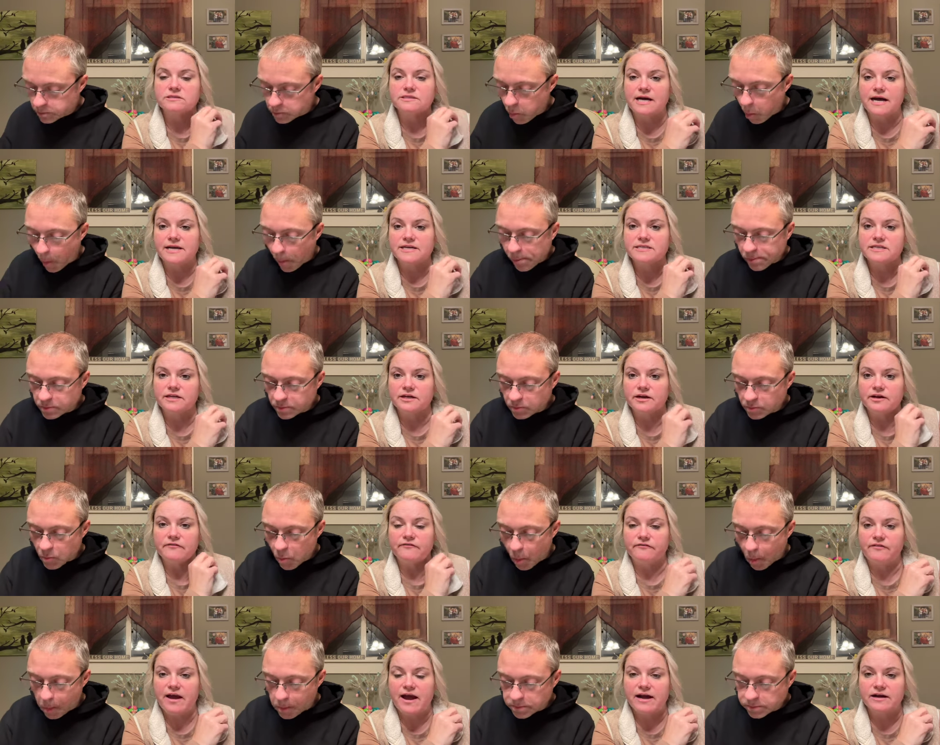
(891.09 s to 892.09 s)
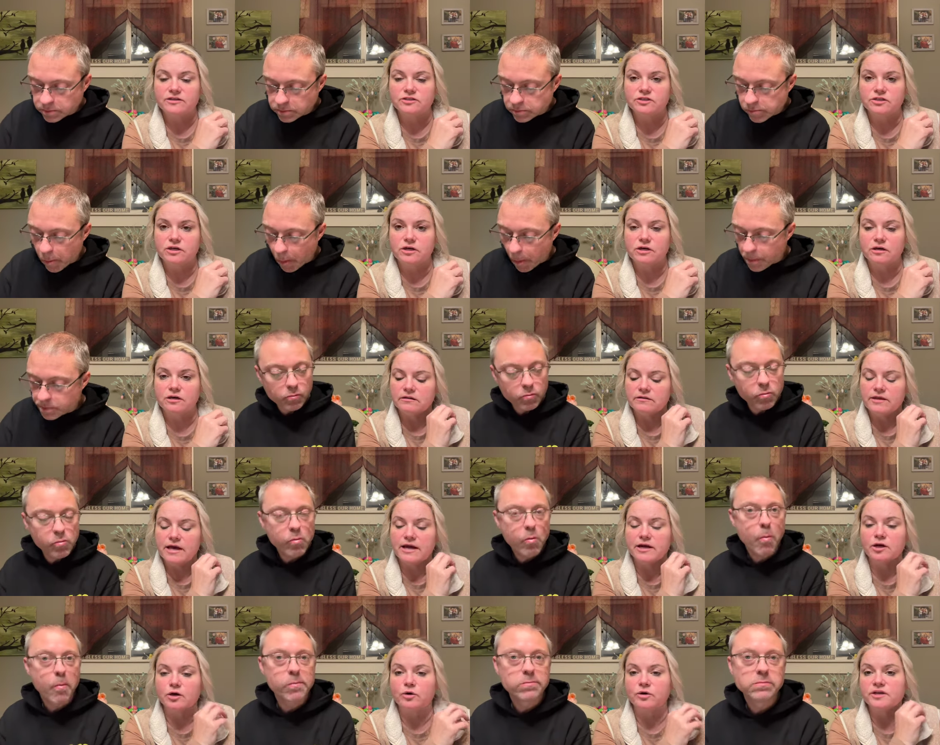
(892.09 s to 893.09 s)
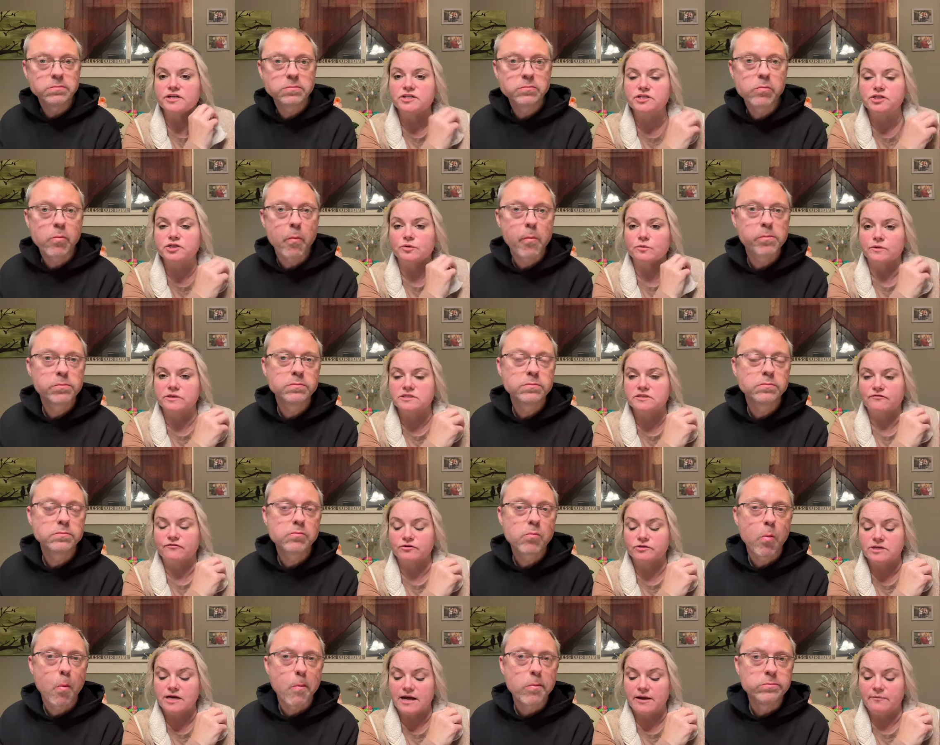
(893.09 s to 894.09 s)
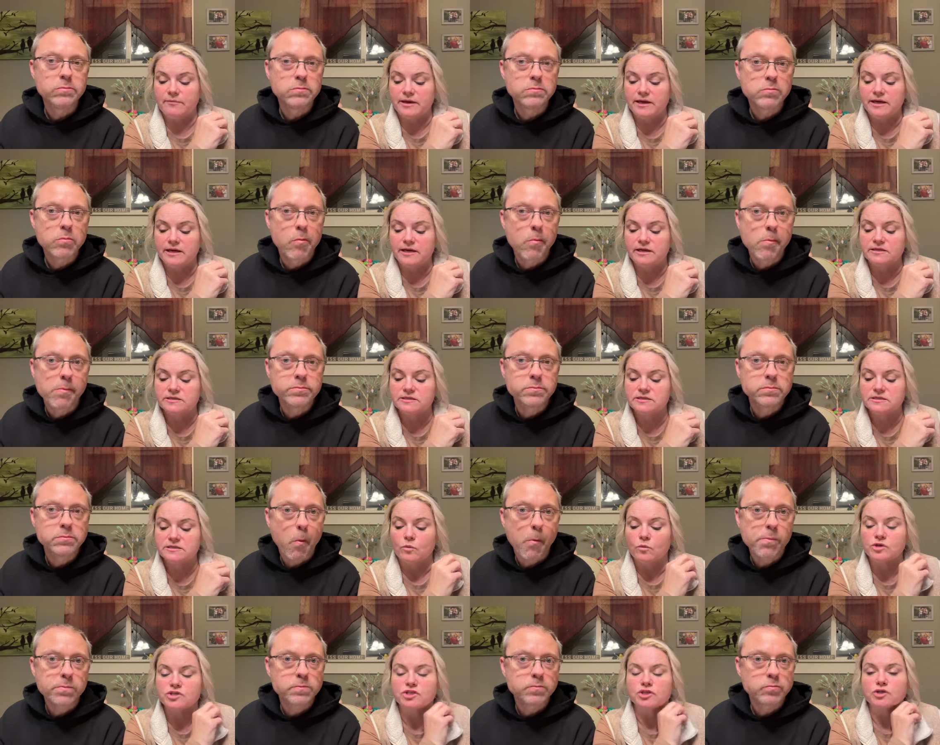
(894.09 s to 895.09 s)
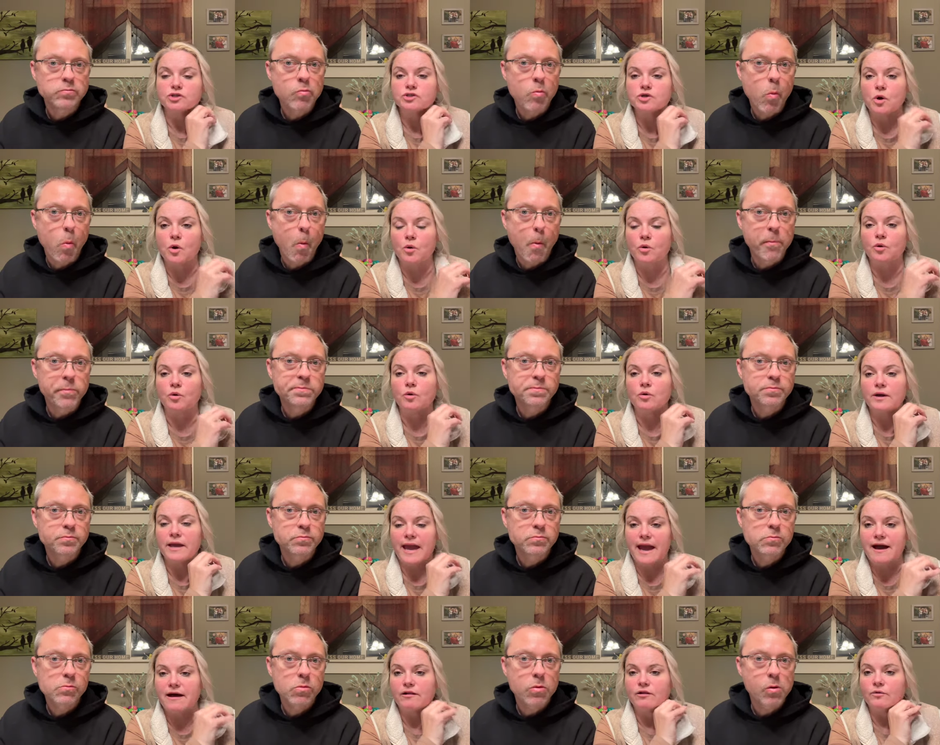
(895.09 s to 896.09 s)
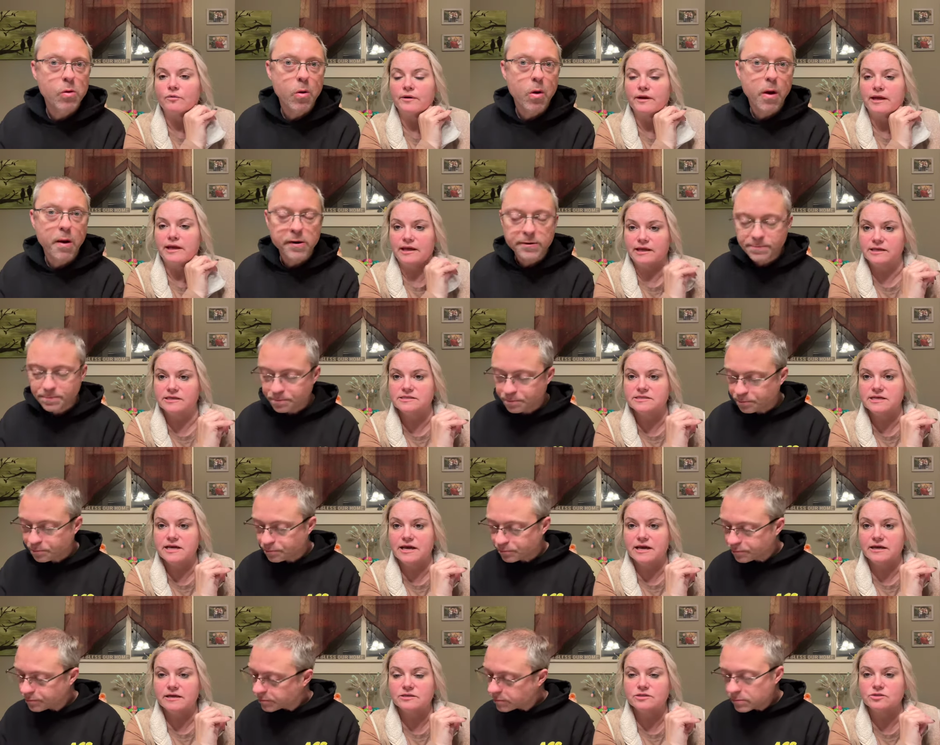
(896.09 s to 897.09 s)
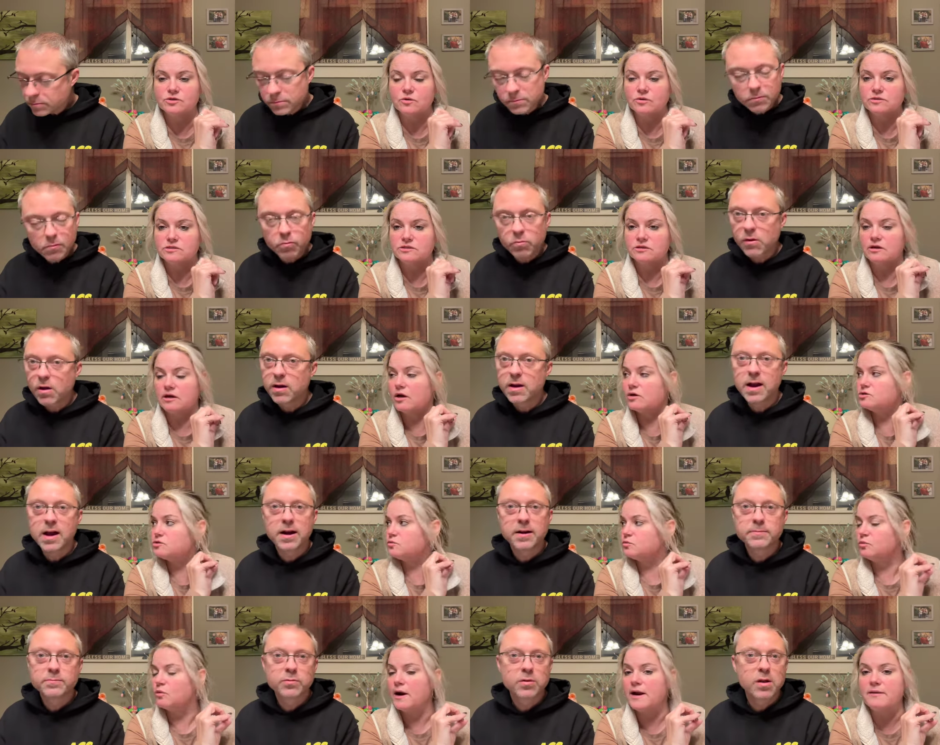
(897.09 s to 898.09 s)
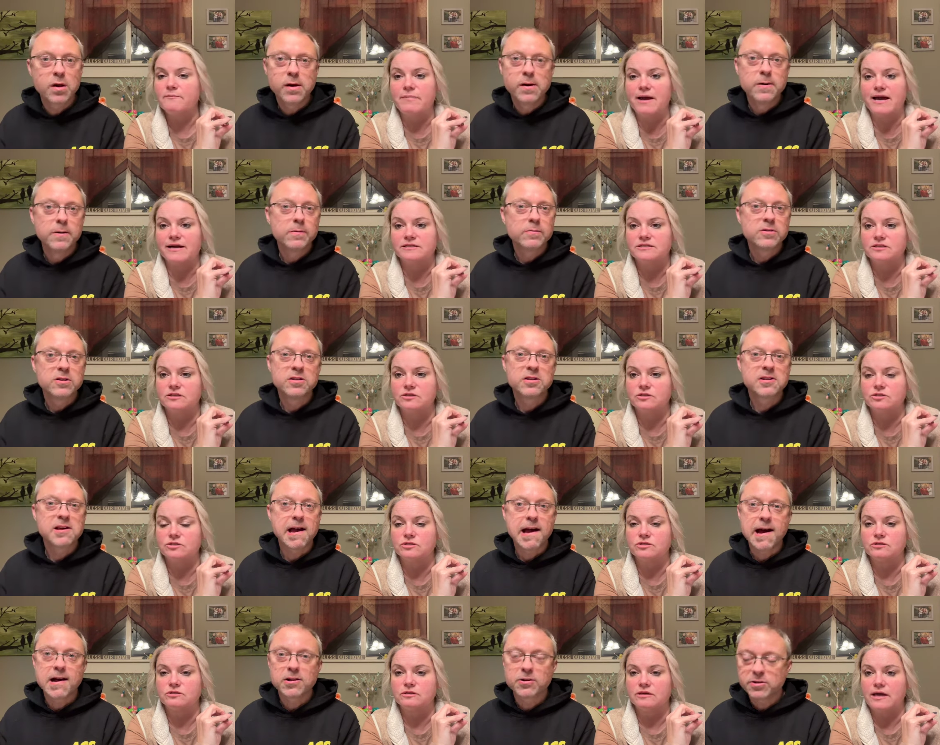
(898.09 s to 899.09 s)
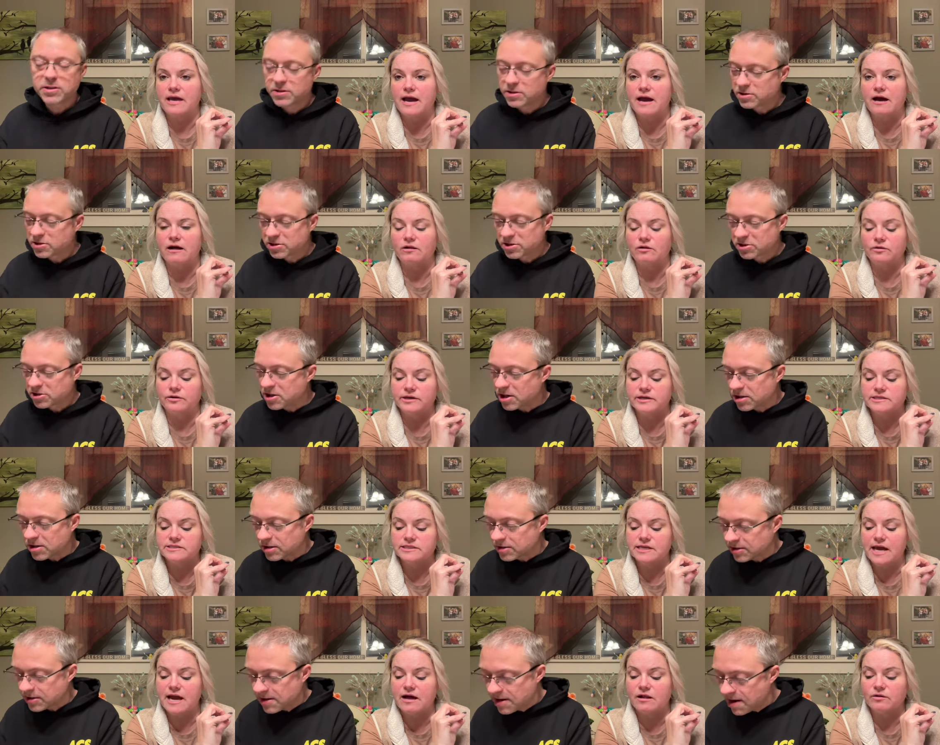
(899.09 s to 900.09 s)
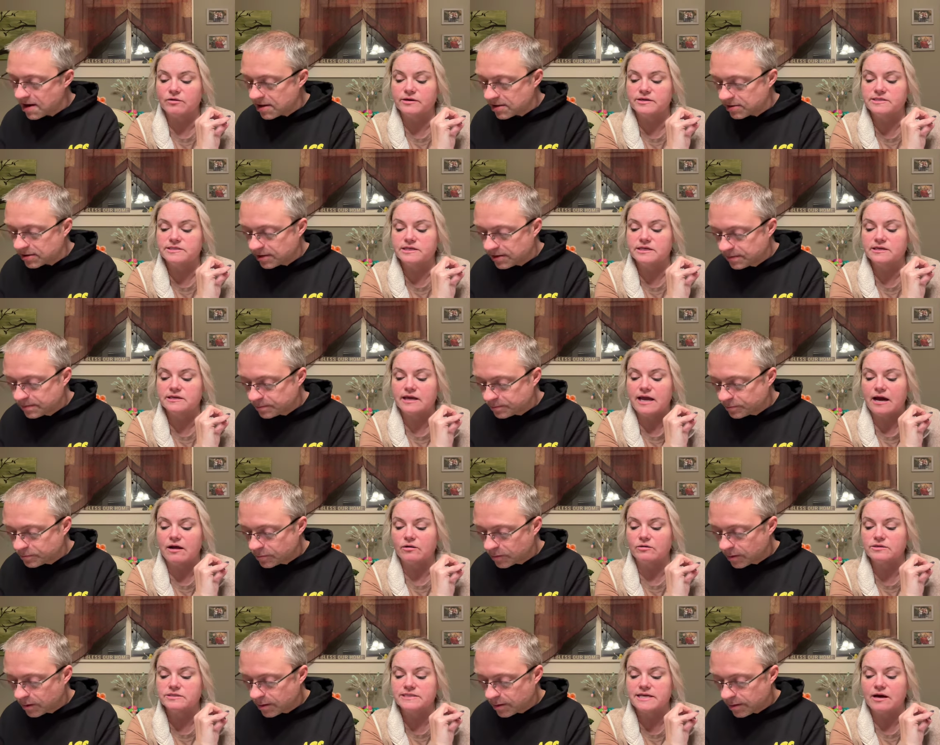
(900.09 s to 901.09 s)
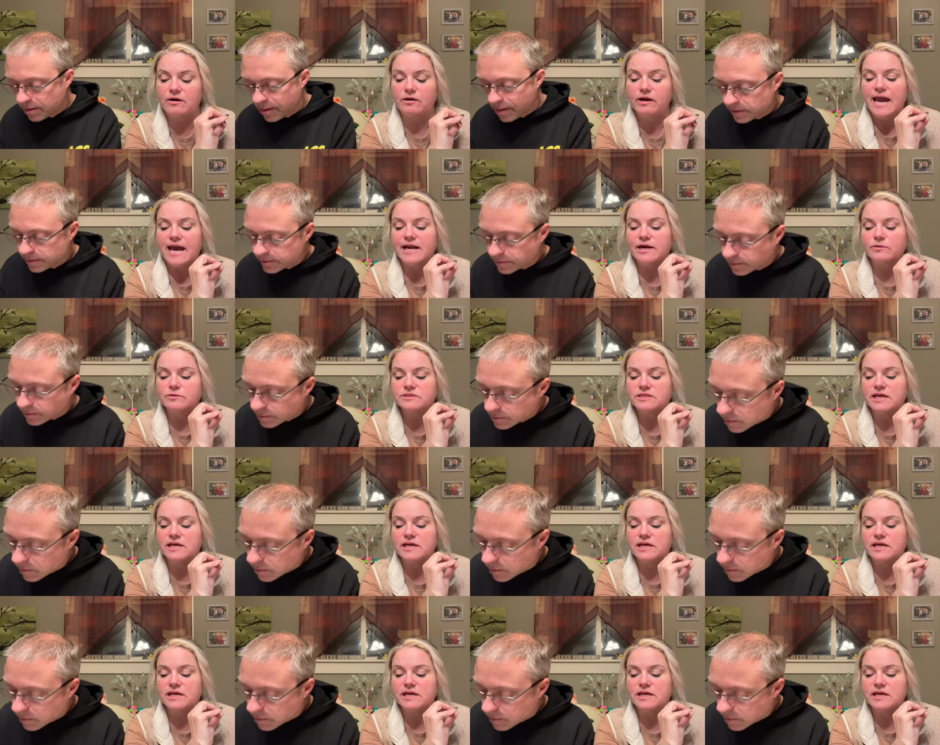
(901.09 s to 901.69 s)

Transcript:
Speaker 1: dietary factor that increased your risk for diabetes was your total calorie intake. So it goes yeah. right back to the, the calories. Calories, calories, calories in, calories out, and it was